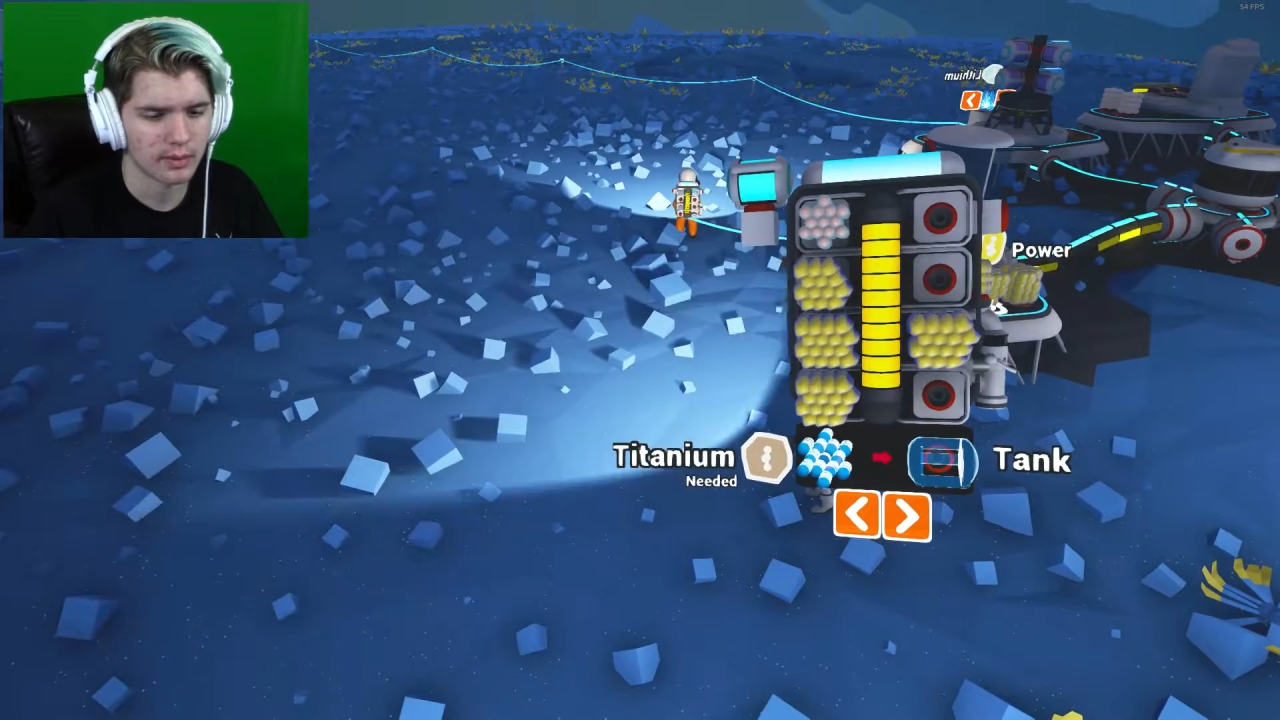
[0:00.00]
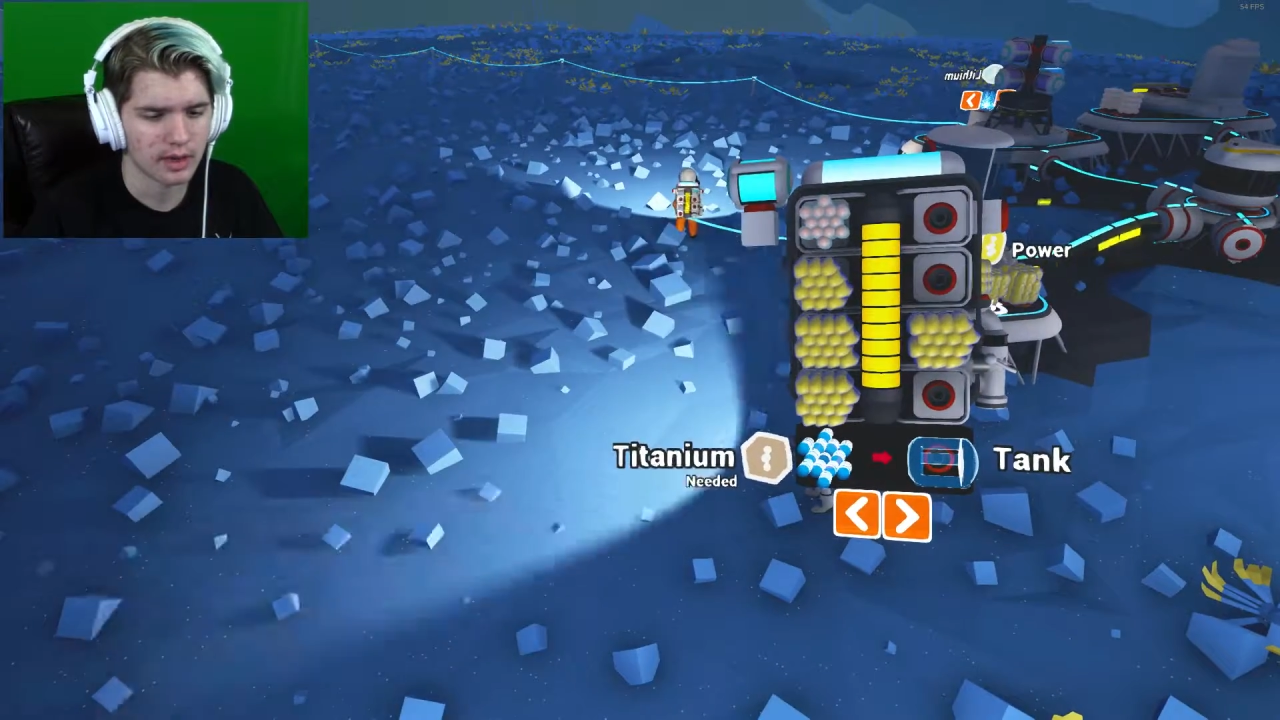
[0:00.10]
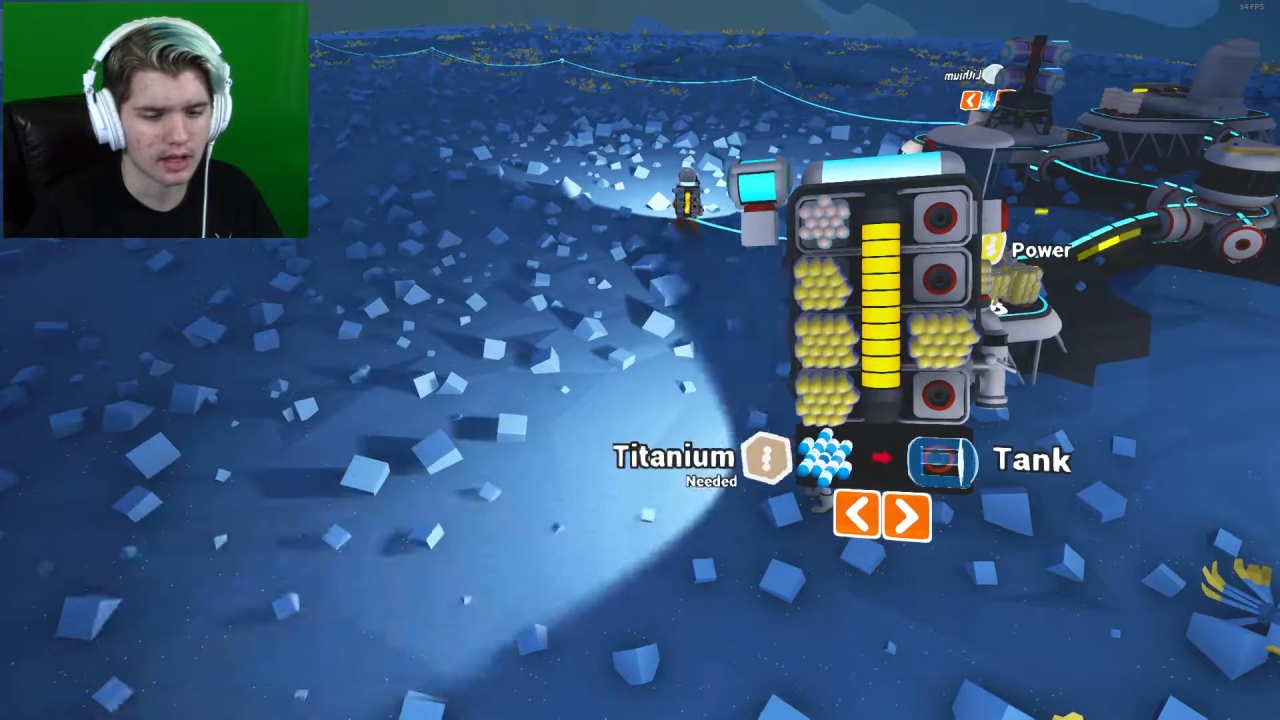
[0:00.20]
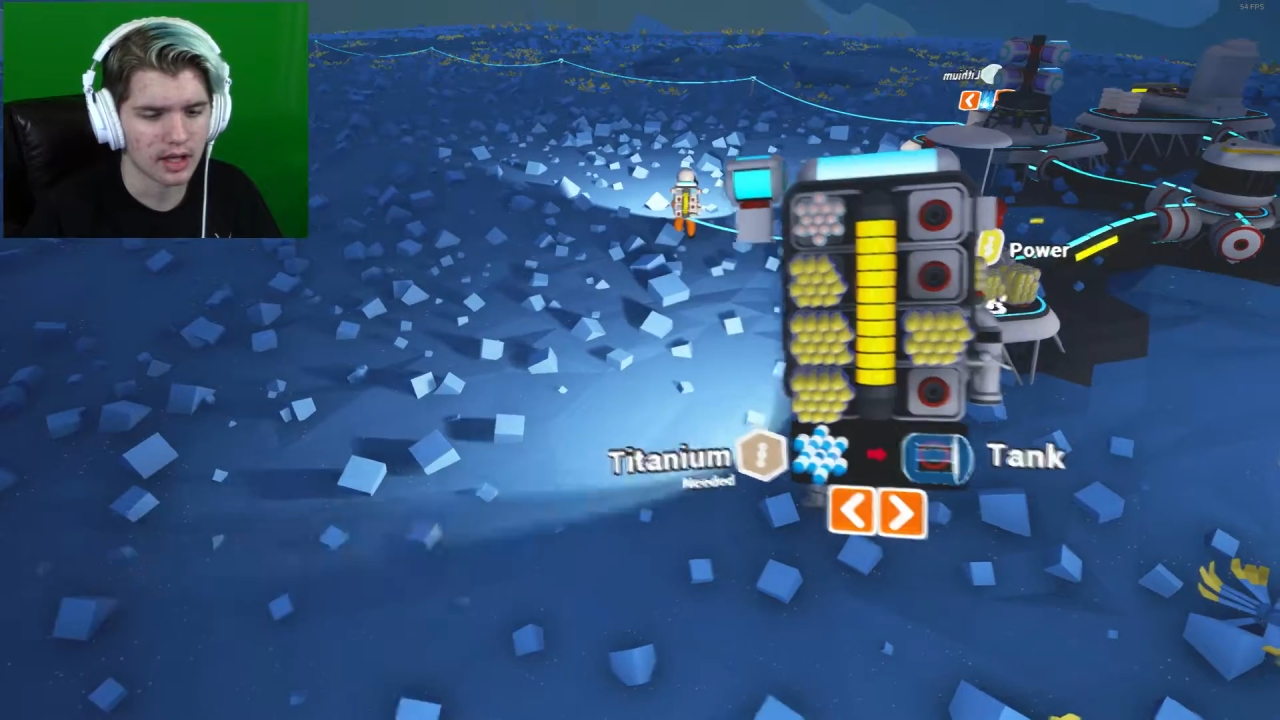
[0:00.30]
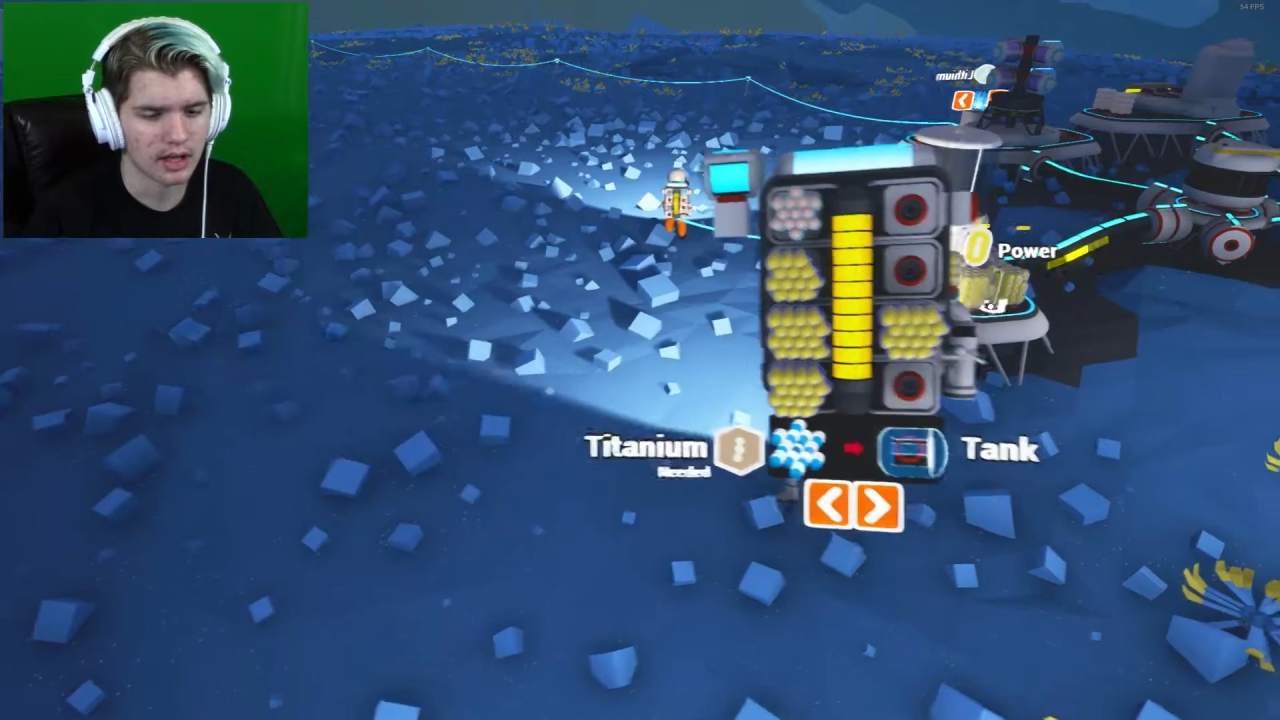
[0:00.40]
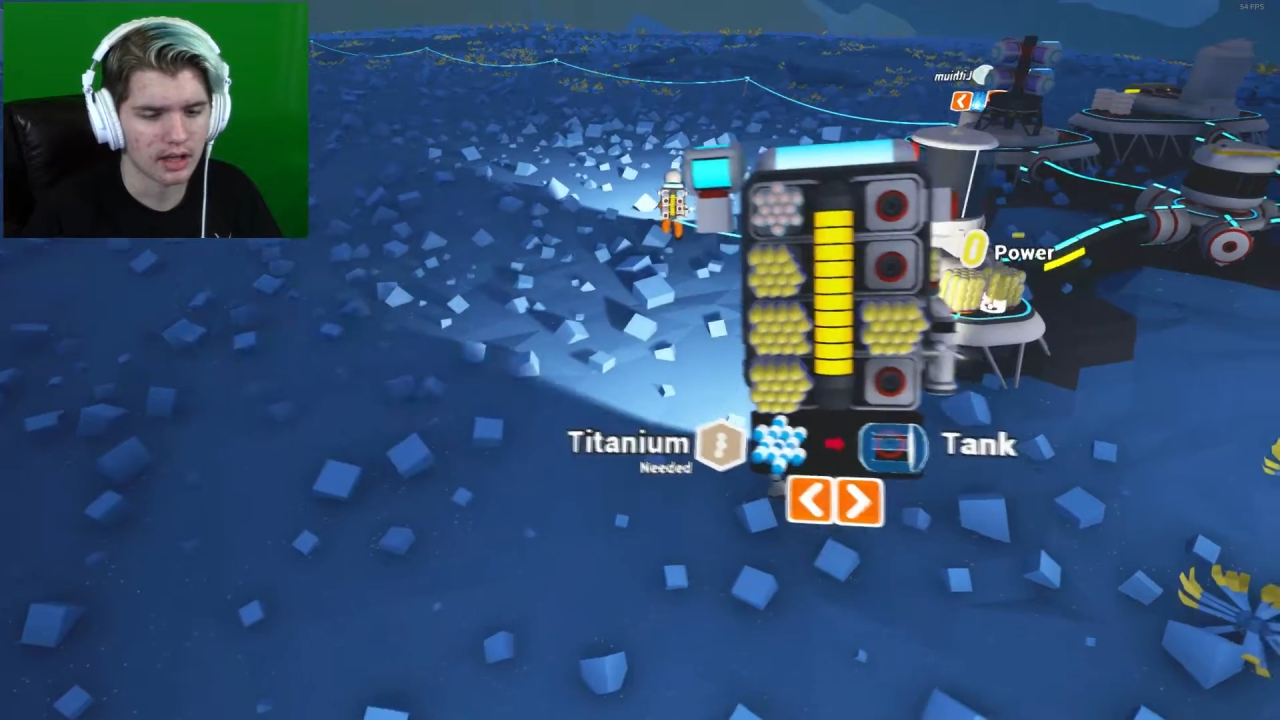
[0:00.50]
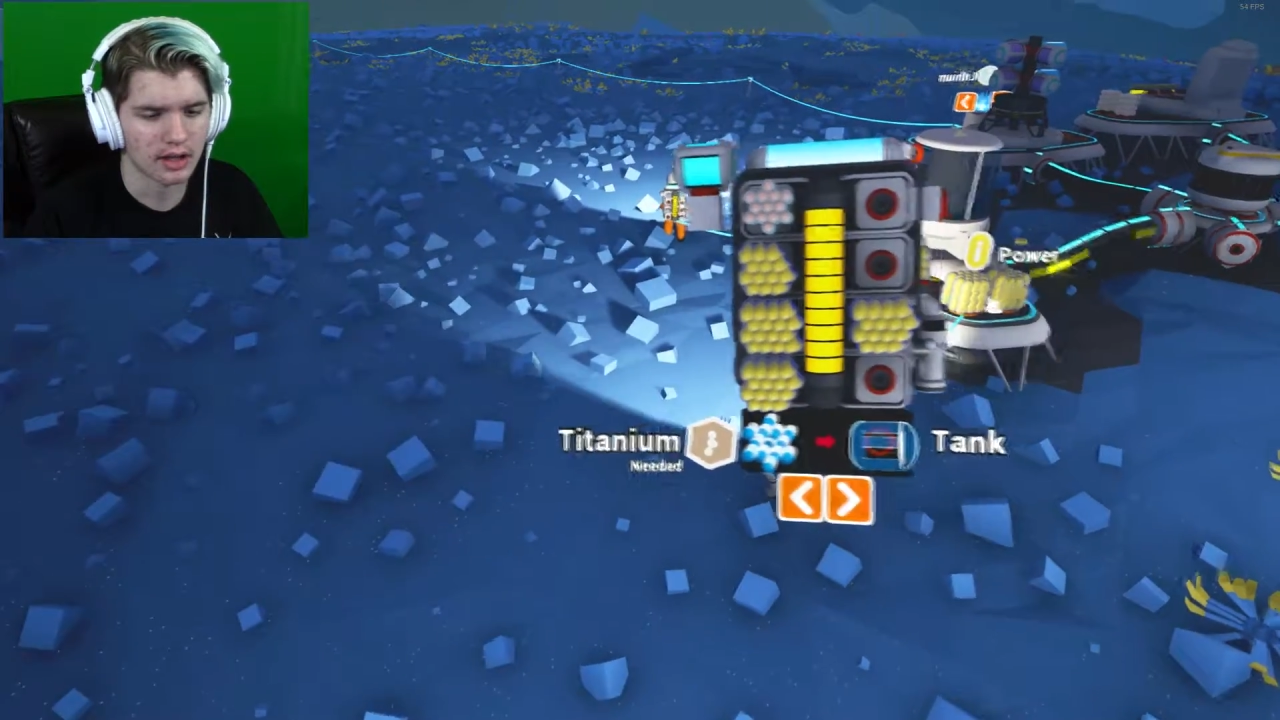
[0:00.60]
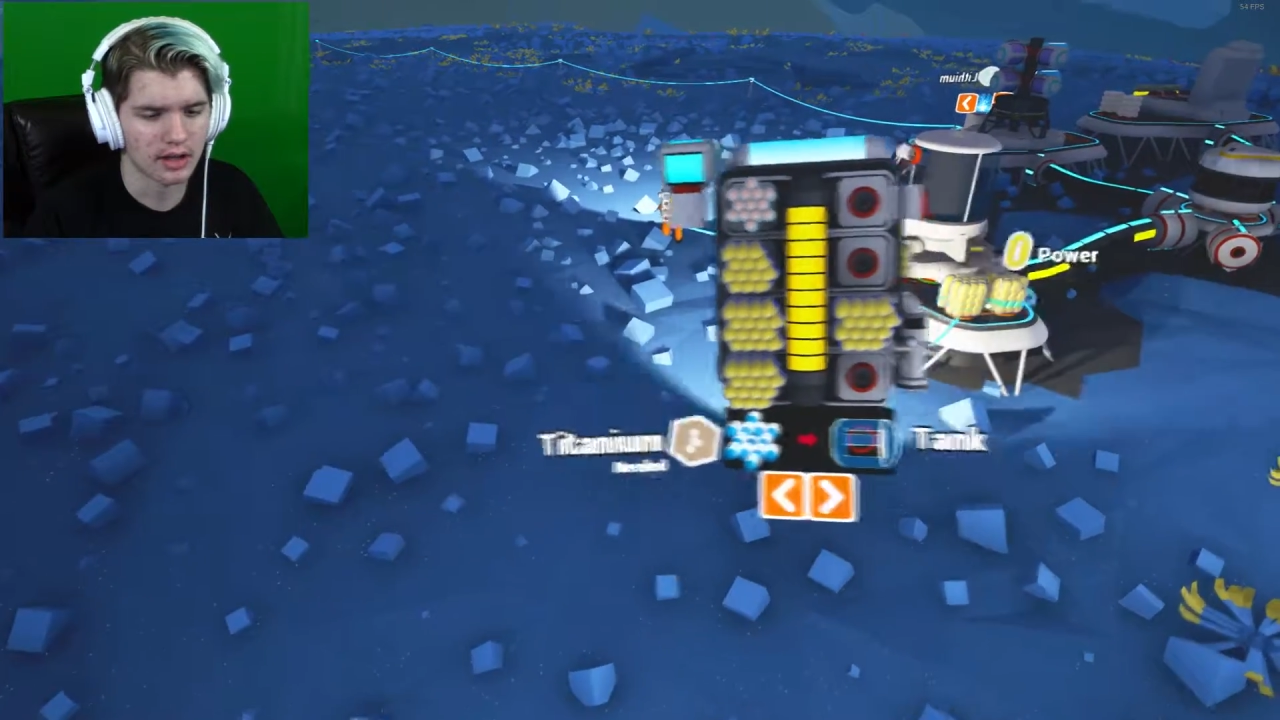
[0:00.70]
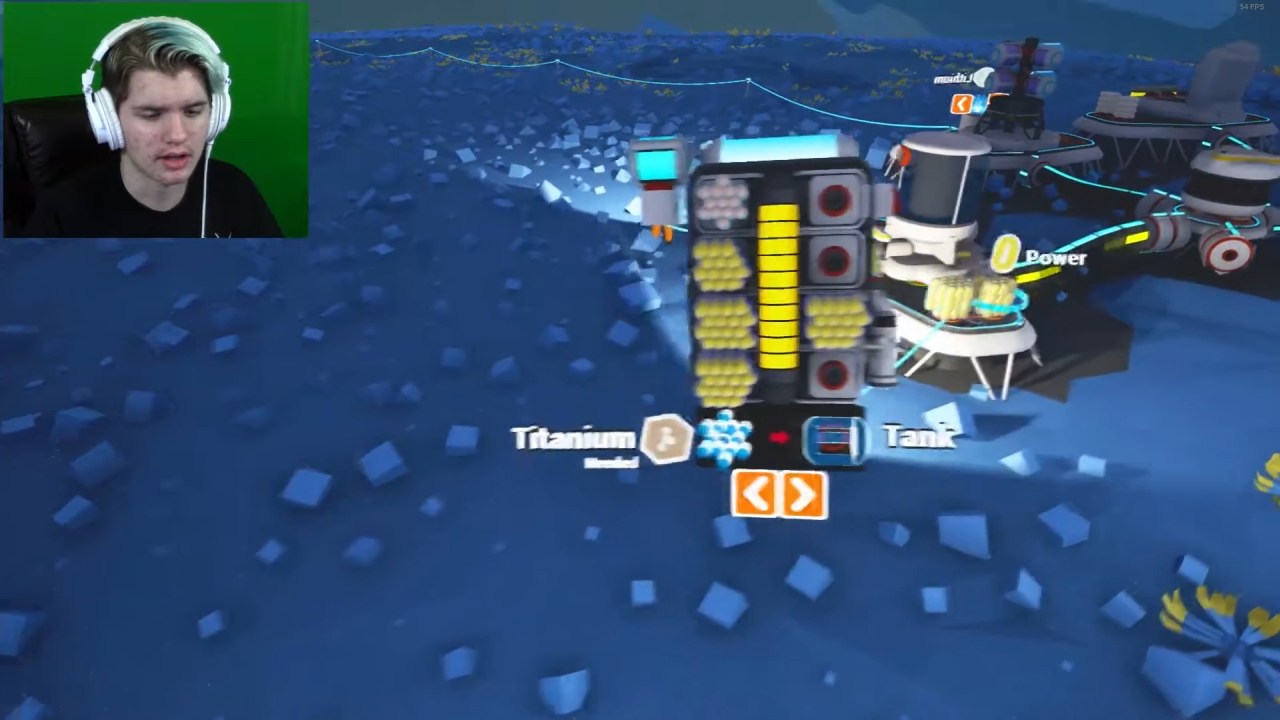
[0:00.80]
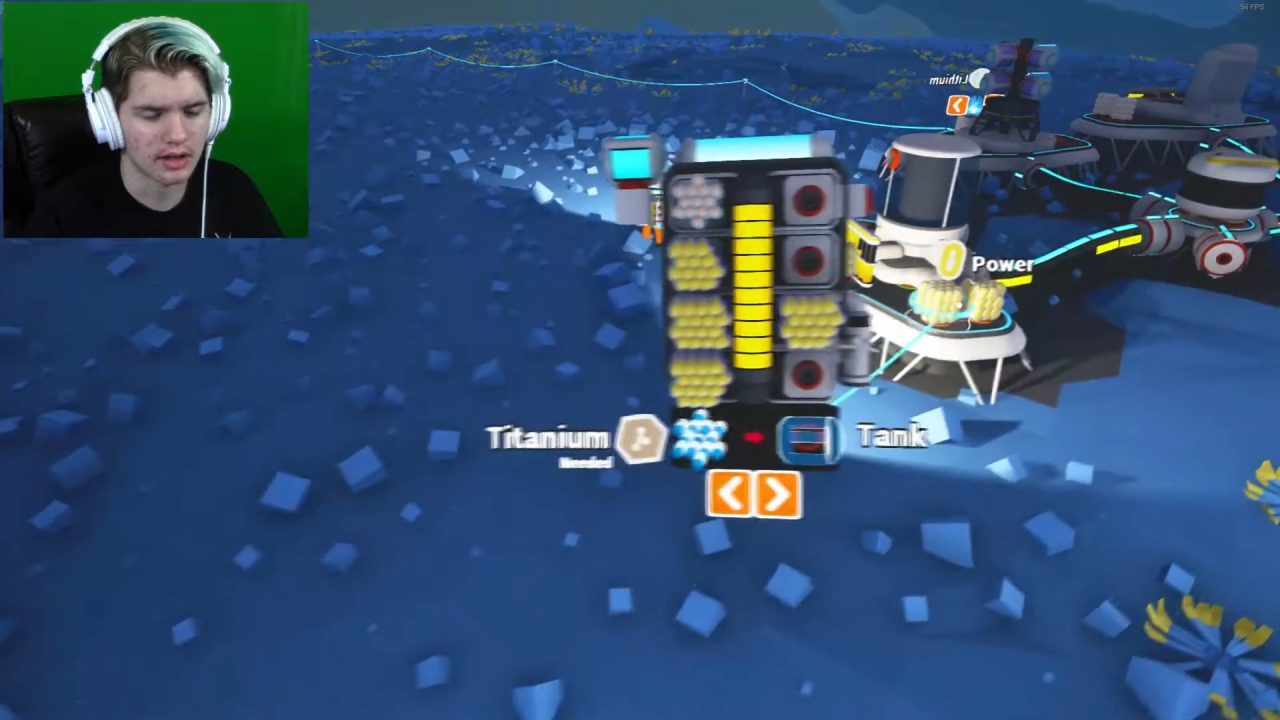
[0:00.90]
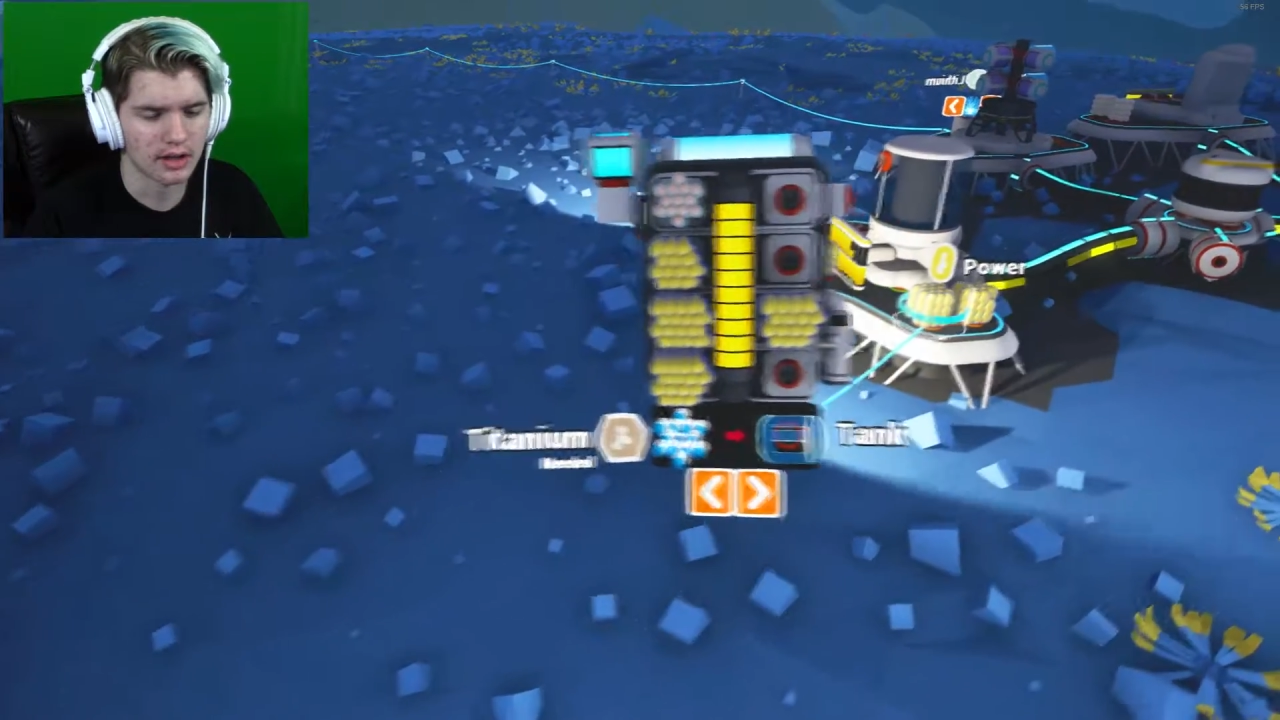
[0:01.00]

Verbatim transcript: you it really fast.